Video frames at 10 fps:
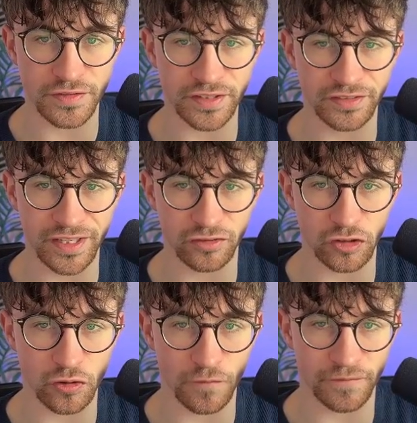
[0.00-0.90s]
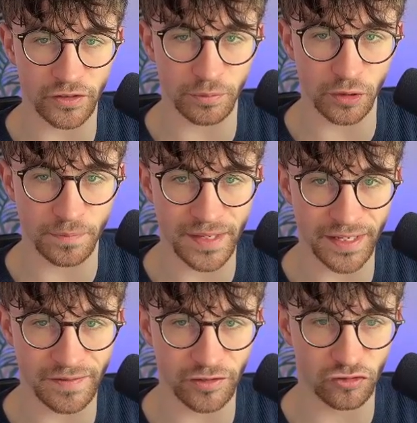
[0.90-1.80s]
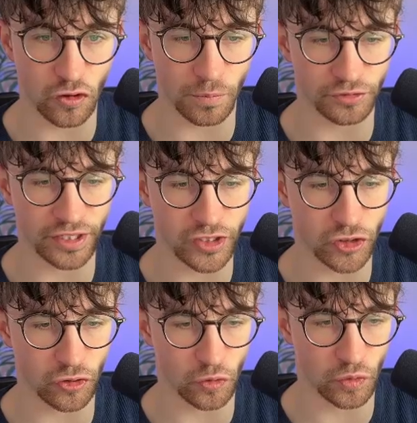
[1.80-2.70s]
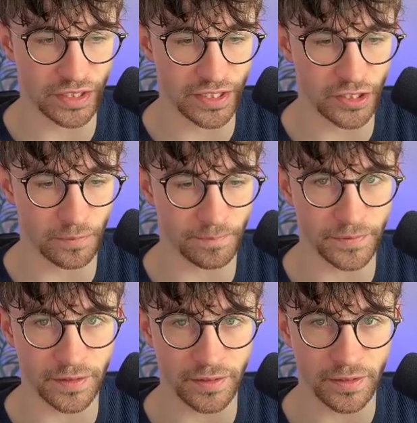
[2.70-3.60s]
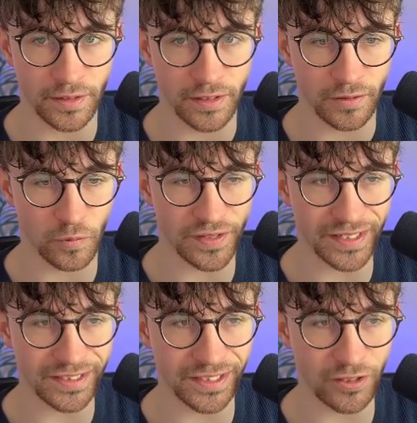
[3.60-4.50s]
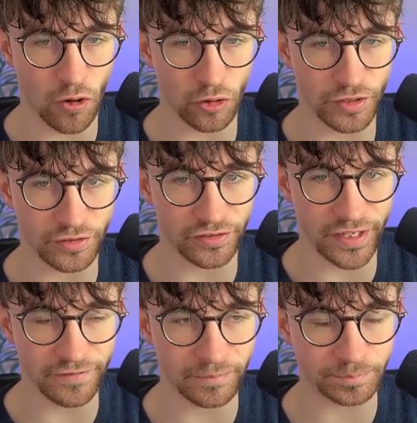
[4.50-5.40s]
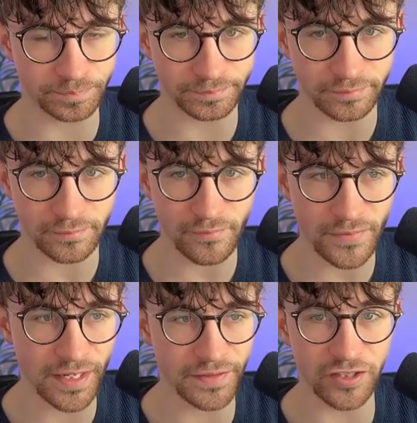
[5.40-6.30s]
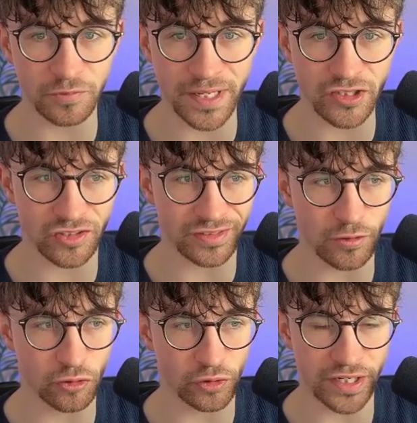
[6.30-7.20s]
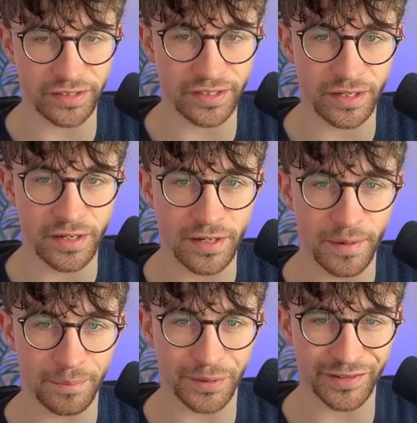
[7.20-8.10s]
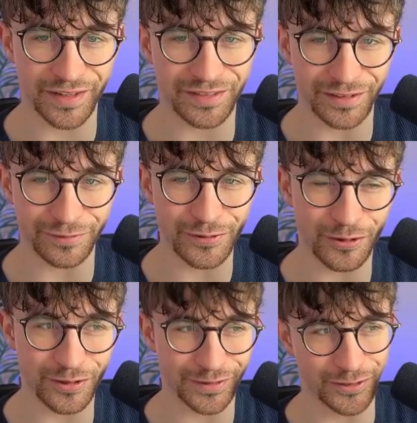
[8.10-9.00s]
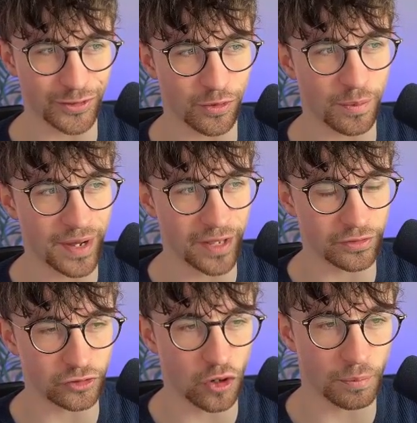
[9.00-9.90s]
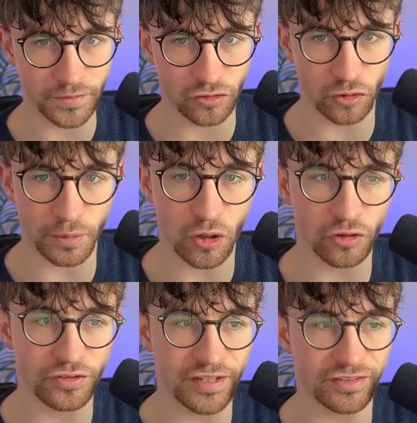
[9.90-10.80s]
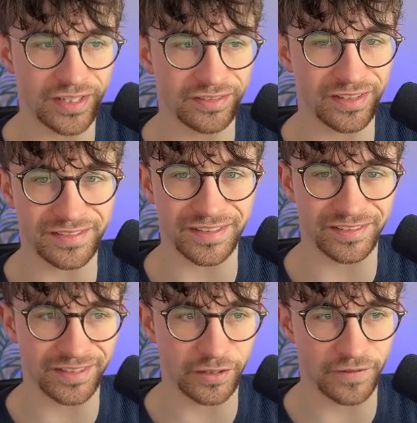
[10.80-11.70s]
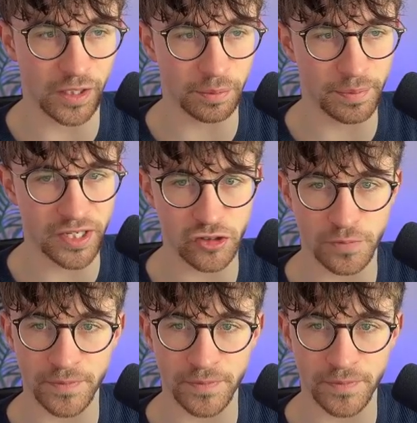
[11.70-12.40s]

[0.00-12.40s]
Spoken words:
this is not visible in this top section right here. We then click on save, and this page is now created. But as I said, it's not going to show up at the top. So because this is the self-help page,